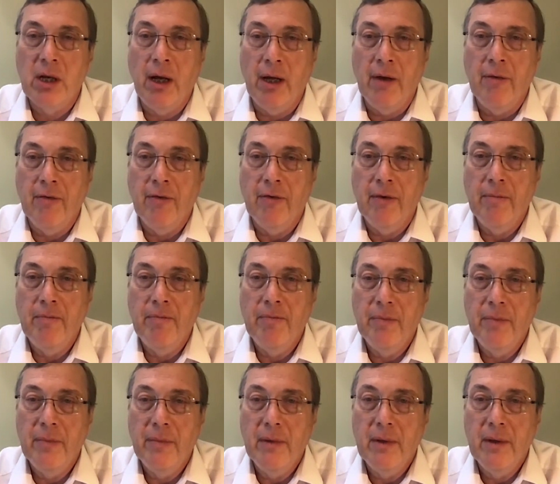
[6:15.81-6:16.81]
life,
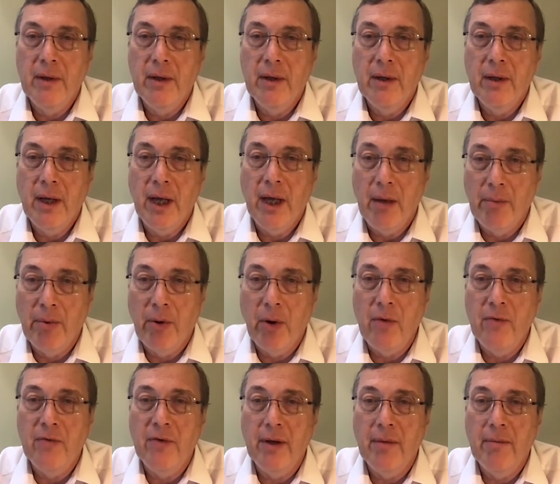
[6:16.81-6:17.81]

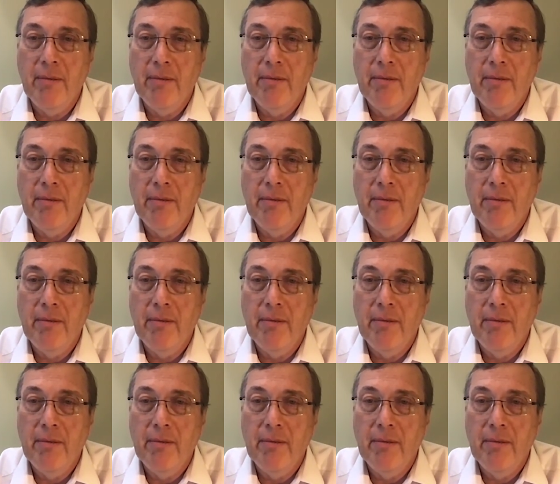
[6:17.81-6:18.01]
improved it,